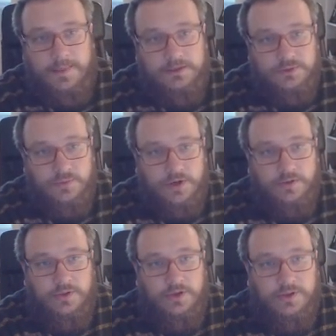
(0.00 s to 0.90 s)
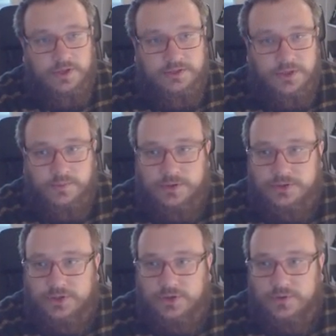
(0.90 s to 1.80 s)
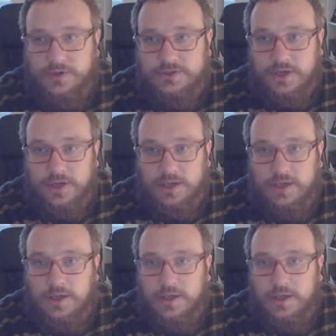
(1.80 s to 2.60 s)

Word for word: So one of the things that I want to do is, like,